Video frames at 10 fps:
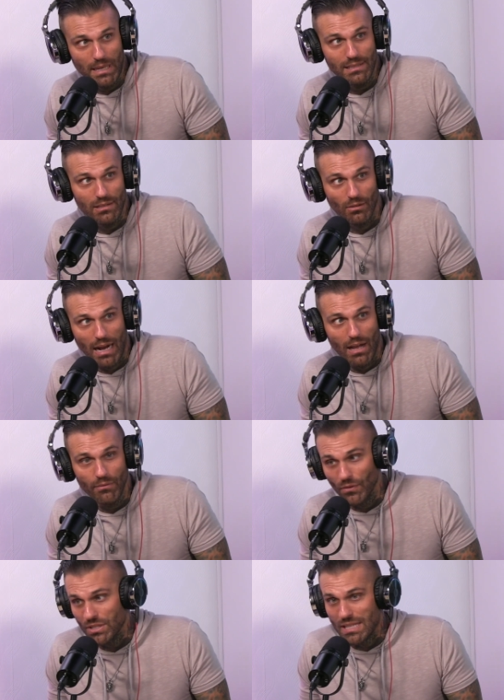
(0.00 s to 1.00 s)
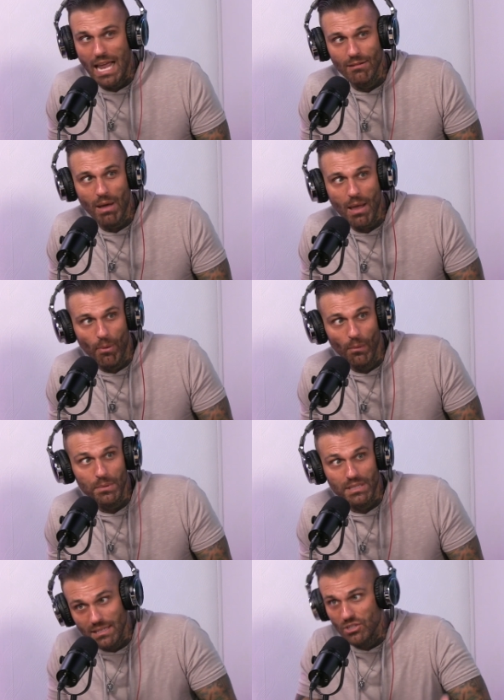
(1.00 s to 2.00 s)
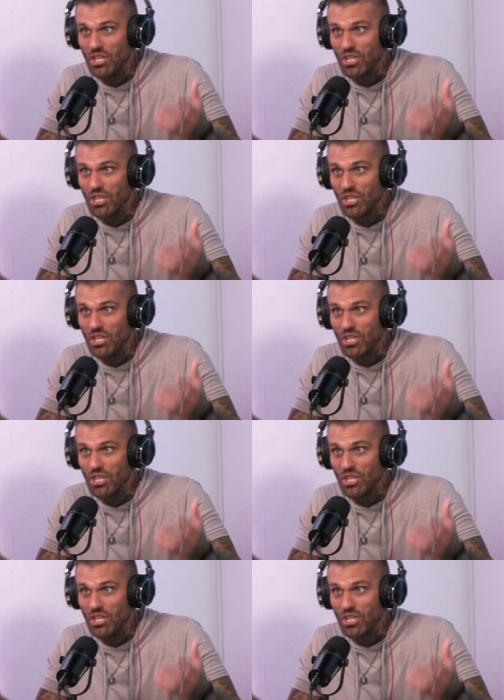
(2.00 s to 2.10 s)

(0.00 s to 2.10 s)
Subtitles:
pizza around for standby purposes